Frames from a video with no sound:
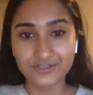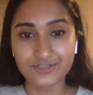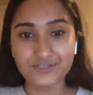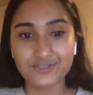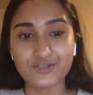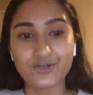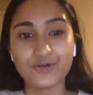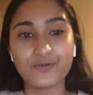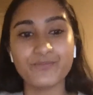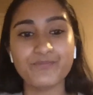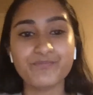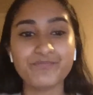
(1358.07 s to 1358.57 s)

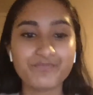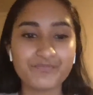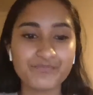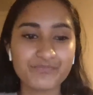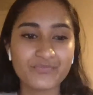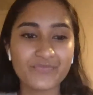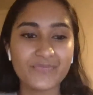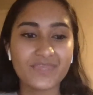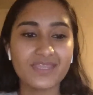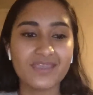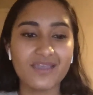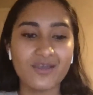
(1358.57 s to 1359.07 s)
So
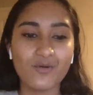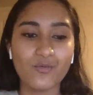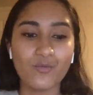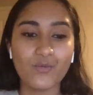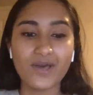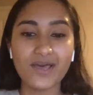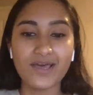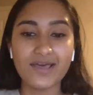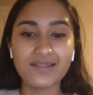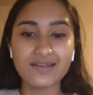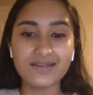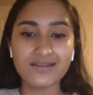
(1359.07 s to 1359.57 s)

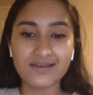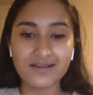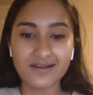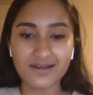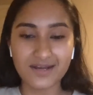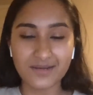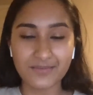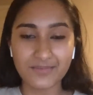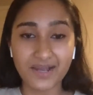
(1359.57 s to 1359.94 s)
when um,